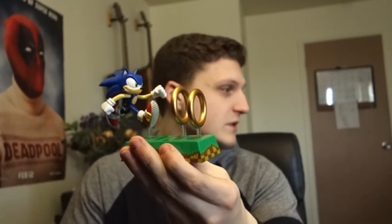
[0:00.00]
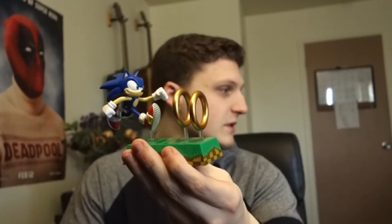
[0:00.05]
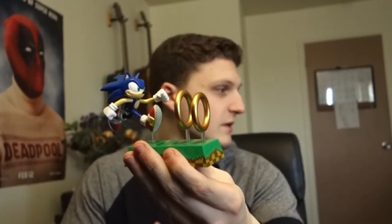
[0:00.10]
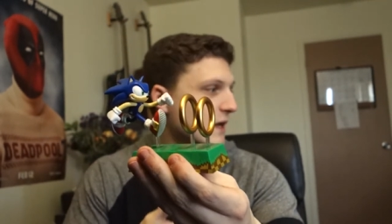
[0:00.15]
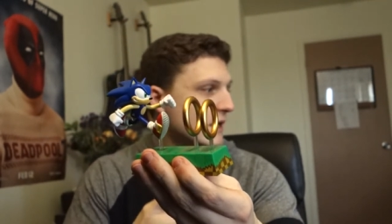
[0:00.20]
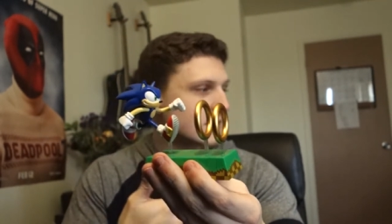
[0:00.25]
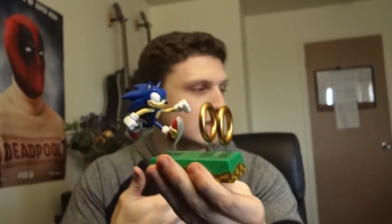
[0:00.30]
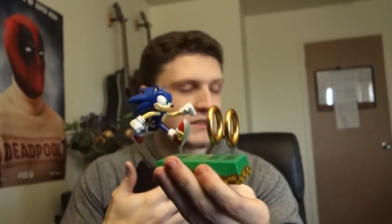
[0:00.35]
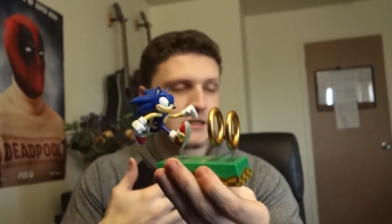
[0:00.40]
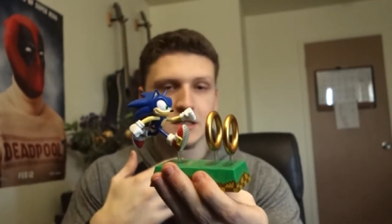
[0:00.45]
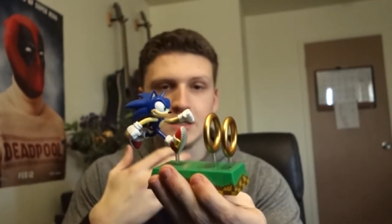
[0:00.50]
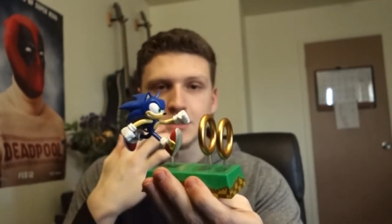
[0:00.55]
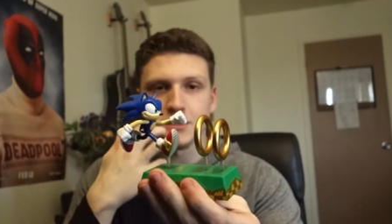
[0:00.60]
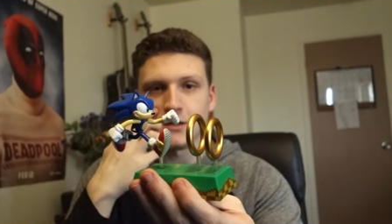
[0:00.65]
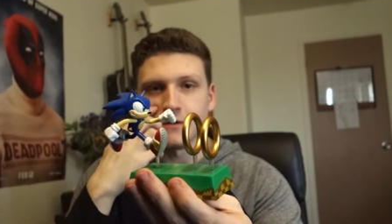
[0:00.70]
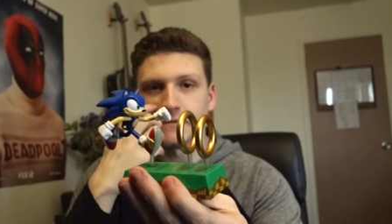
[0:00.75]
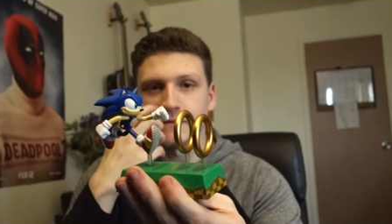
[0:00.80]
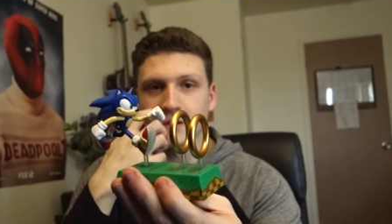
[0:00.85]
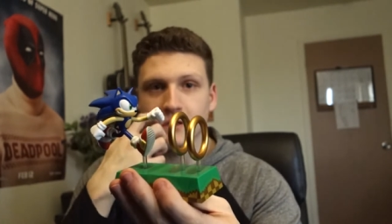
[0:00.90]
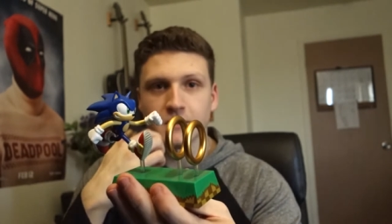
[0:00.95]
You got the
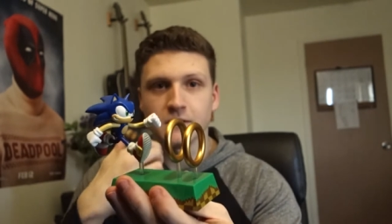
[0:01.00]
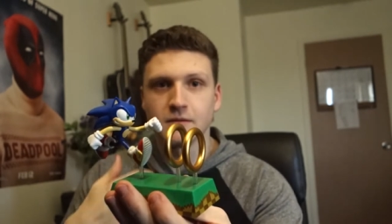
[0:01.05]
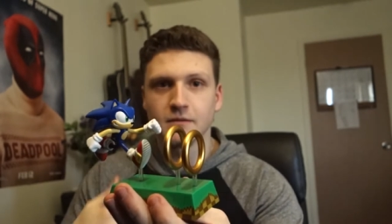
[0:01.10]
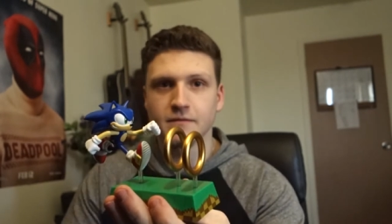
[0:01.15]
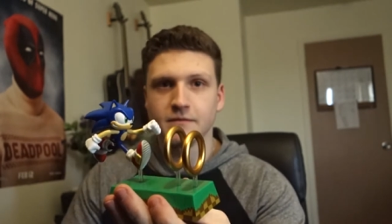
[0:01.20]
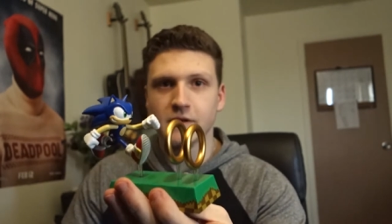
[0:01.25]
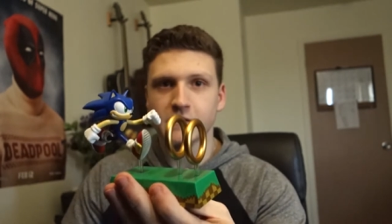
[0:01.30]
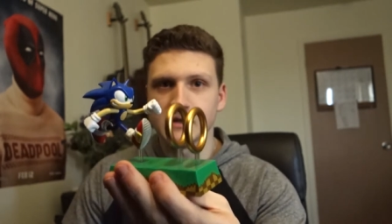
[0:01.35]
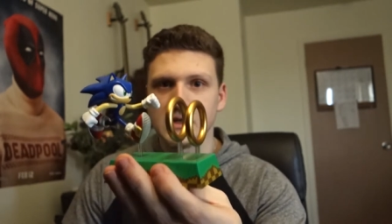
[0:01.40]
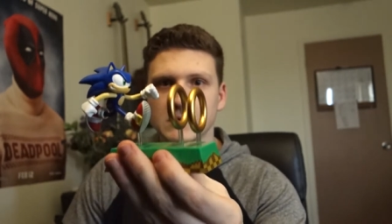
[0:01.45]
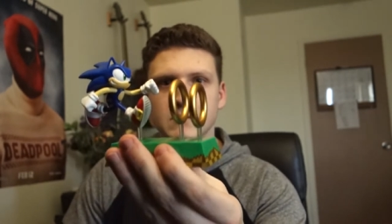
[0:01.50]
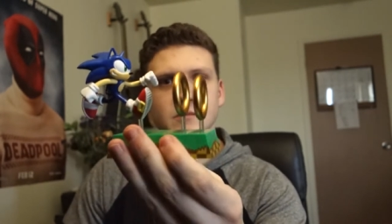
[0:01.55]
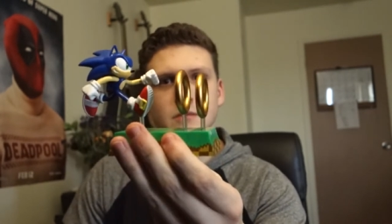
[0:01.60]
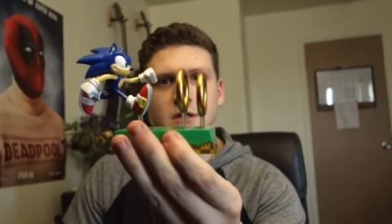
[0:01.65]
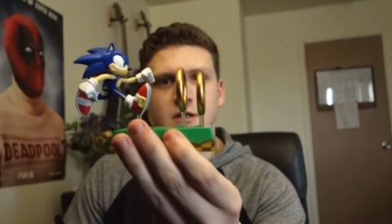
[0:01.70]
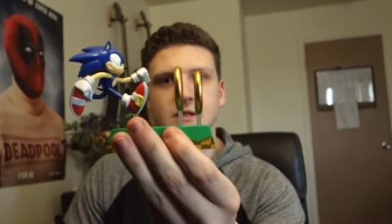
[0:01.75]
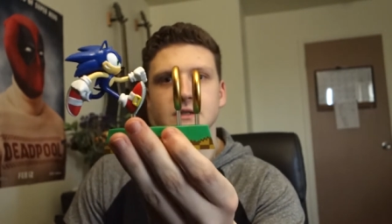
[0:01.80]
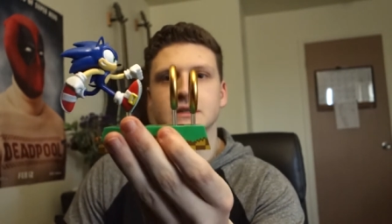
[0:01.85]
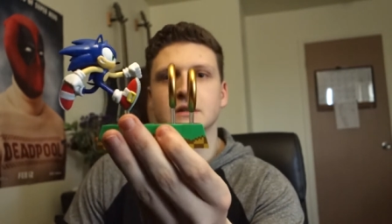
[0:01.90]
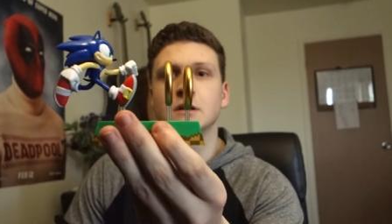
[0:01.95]
T-shirt for 15
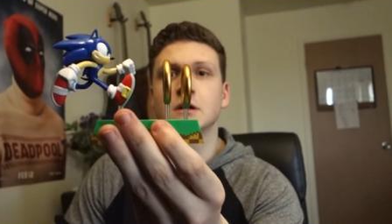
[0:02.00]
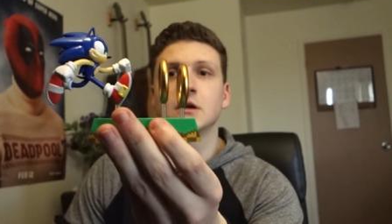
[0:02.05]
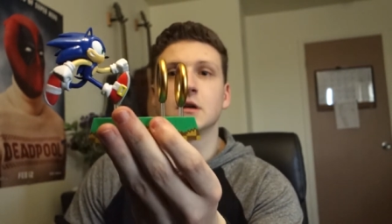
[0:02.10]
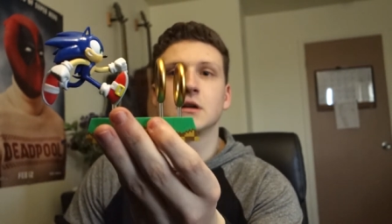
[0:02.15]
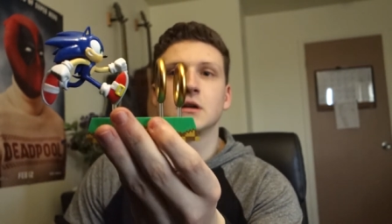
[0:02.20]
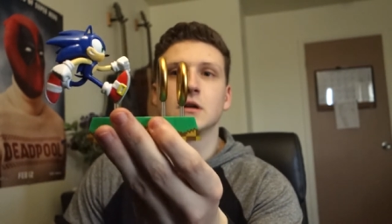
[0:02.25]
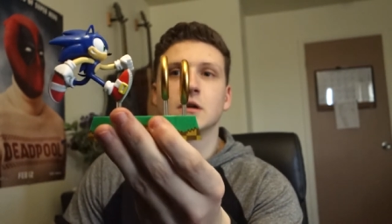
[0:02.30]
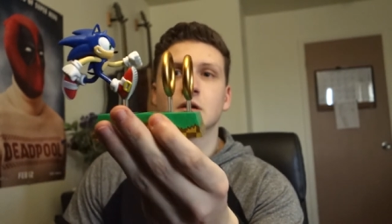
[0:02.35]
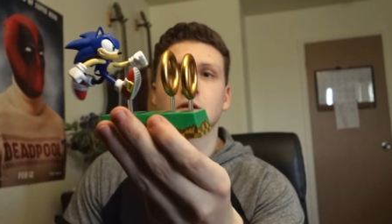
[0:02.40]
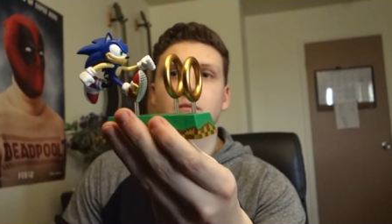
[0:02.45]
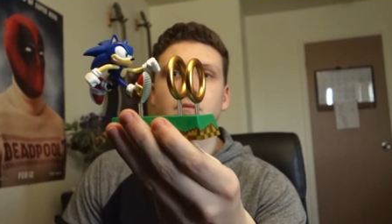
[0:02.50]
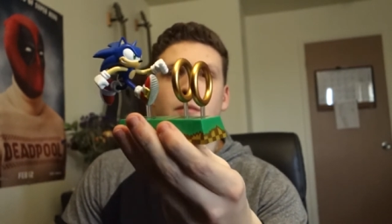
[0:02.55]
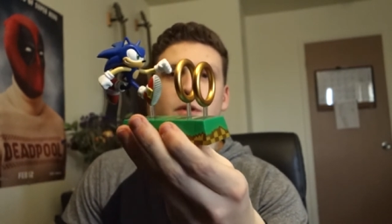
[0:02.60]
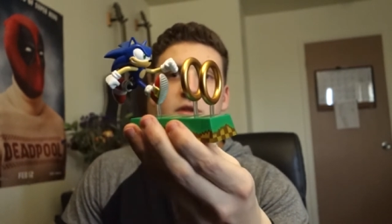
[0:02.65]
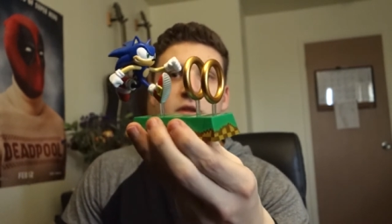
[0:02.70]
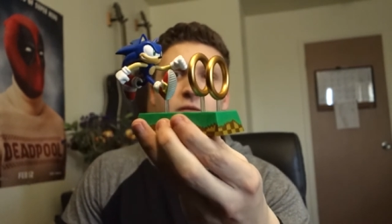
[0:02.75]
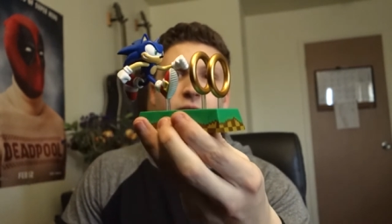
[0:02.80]
bucks, but